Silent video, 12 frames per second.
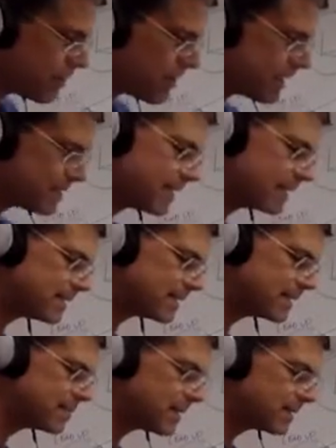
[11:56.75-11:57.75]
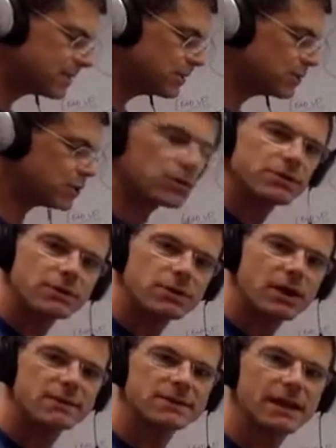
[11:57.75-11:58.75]
minutes and then 60 minutes and you don't do an
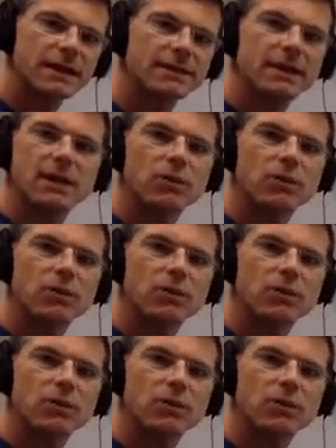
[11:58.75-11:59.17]
on-site.